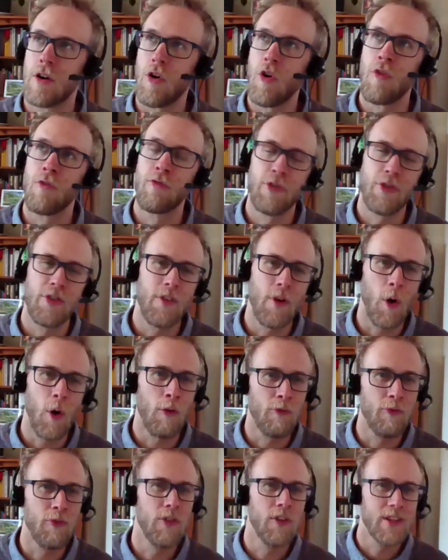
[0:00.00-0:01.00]

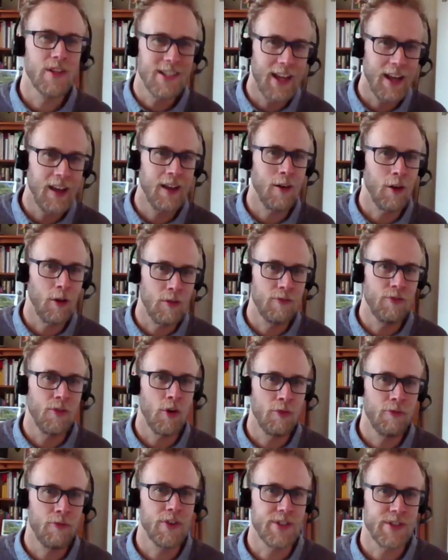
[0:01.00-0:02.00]
of the scale
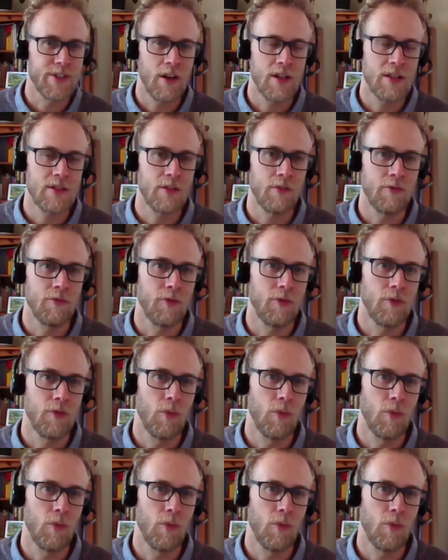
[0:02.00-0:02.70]
of the size of